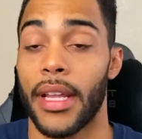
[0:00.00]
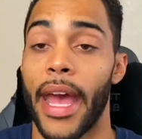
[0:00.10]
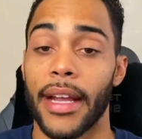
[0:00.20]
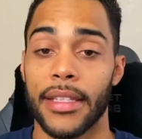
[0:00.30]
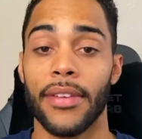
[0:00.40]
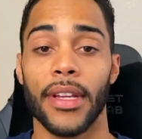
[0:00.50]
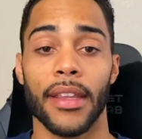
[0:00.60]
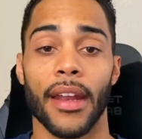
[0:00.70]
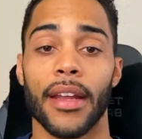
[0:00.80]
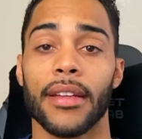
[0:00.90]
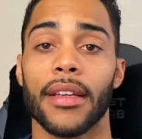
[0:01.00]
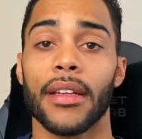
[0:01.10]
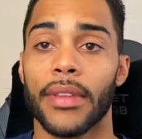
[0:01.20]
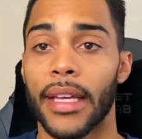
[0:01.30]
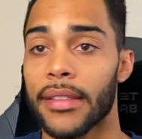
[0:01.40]
activity that I
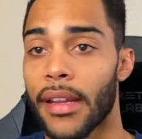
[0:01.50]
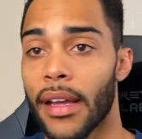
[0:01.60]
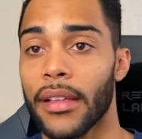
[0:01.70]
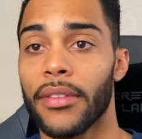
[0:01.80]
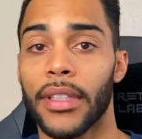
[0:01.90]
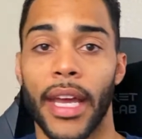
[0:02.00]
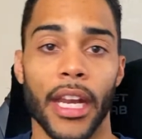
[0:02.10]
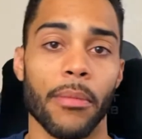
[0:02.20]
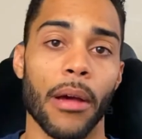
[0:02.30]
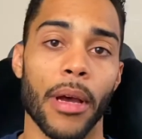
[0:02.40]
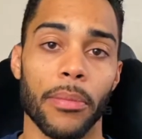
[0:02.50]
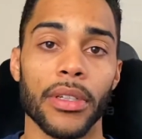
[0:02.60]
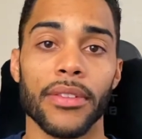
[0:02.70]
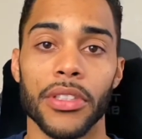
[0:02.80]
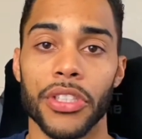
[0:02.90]
did, things that I loved and hated about my
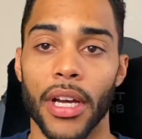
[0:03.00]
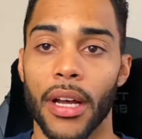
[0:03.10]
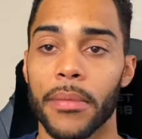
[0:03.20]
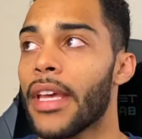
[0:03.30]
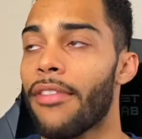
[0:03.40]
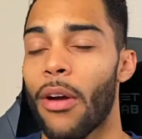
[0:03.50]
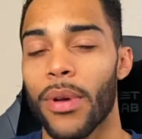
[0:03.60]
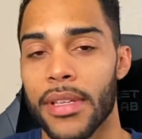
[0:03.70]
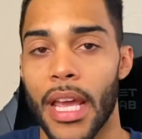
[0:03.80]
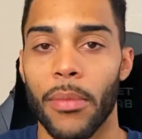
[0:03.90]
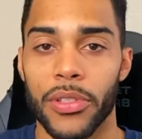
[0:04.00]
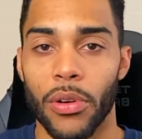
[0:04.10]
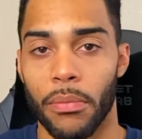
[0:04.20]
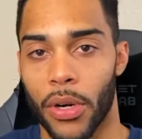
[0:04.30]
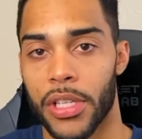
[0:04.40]
previous jobs, if I wasn't able to
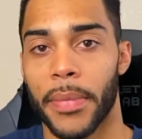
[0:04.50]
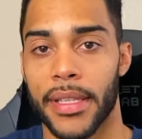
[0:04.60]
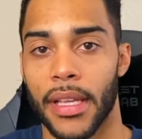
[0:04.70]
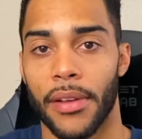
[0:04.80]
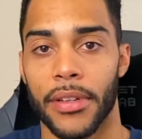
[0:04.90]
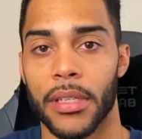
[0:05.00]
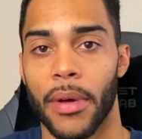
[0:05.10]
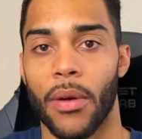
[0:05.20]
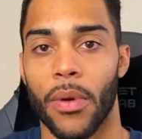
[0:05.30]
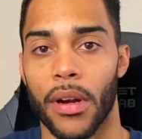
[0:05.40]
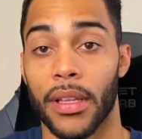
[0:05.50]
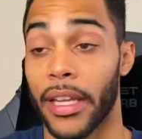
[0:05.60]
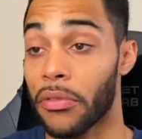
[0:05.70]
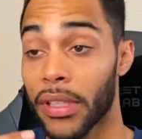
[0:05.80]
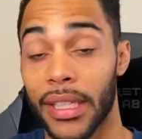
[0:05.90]
immerse myself into my work, like
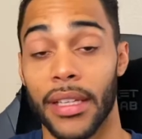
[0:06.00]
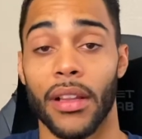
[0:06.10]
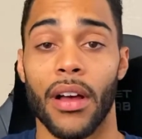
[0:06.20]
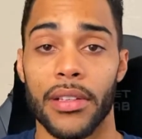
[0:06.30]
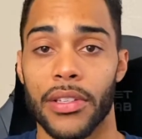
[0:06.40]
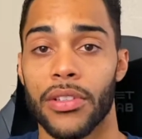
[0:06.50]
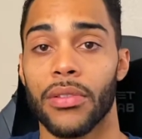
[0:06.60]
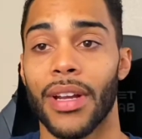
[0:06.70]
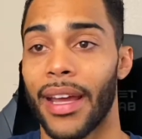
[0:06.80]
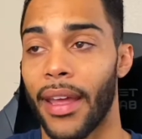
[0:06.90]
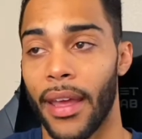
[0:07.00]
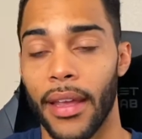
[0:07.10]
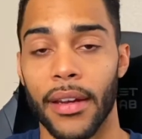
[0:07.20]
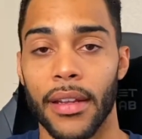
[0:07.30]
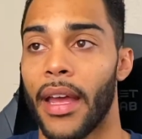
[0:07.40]
really get lost into it, I
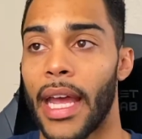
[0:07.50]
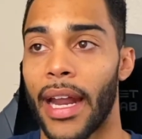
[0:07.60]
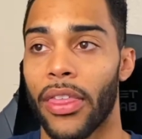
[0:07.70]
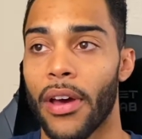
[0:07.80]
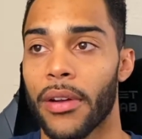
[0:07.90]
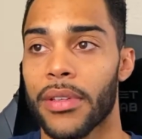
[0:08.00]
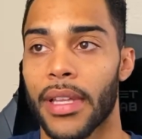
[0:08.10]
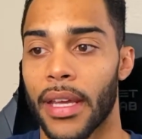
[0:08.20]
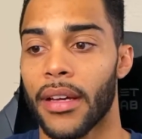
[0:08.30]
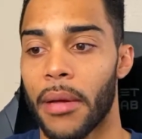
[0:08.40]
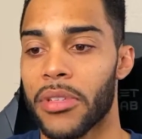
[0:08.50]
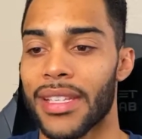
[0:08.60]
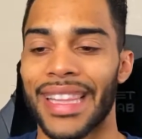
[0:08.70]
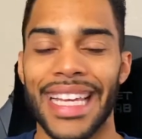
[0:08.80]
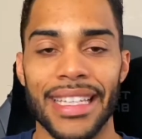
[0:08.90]
hated it. And I thought it was like, I'm just
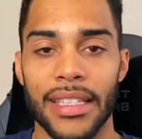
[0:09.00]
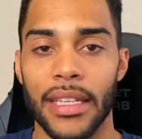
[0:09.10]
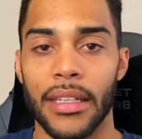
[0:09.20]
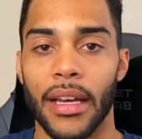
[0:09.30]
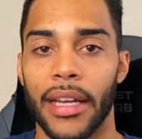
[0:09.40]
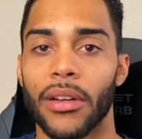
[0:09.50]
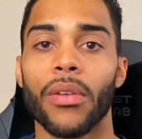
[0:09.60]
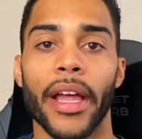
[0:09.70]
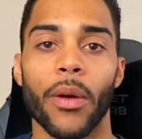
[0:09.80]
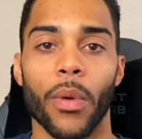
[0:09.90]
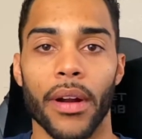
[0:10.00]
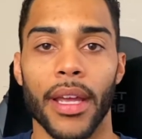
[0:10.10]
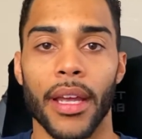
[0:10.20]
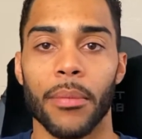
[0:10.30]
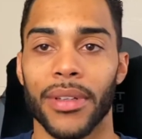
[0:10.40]
lazy, I don't like
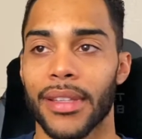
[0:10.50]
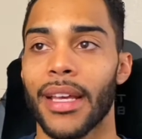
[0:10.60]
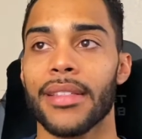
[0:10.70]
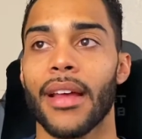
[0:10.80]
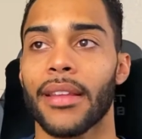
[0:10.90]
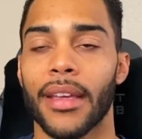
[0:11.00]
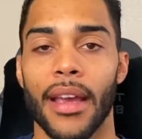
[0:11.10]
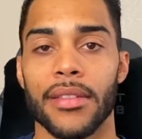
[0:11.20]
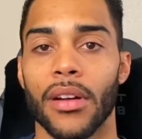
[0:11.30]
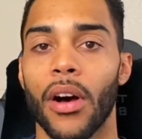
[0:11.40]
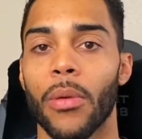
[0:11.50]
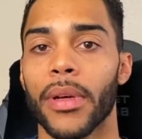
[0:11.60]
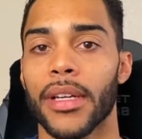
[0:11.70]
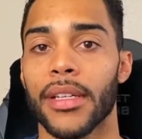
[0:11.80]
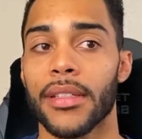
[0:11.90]
working, but that's not the case at all,
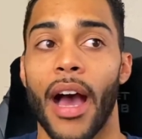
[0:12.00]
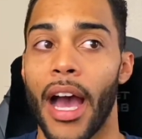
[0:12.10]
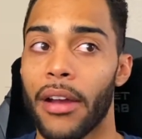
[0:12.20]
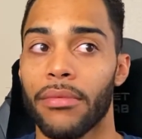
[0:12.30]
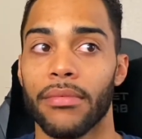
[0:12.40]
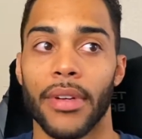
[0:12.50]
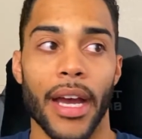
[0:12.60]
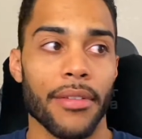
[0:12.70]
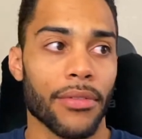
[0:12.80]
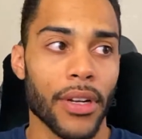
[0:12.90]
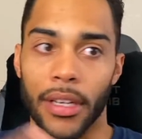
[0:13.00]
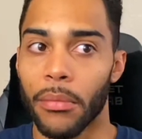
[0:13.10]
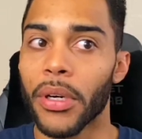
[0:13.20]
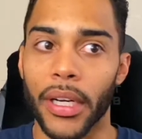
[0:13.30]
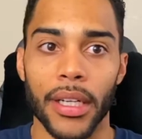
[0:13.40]
because I've written a
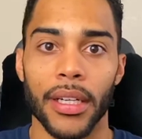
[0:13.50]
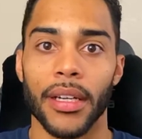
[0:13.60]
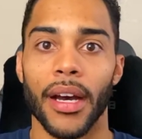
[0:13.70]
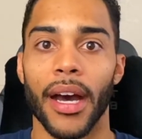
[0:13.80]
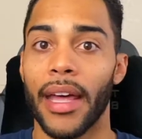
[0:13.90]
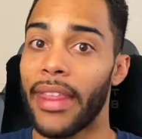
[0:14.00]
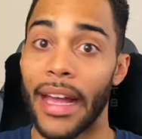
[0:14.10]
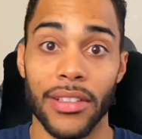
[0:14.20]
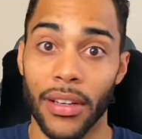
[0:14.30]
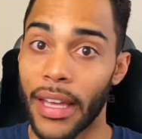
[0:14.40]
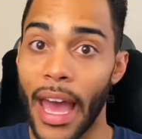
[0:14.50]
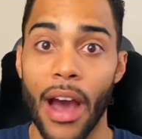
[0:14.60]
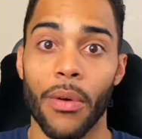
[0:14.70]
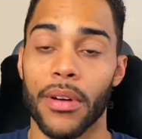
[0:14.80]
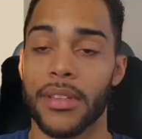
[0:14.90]
book. That took
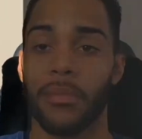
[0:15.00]
hours of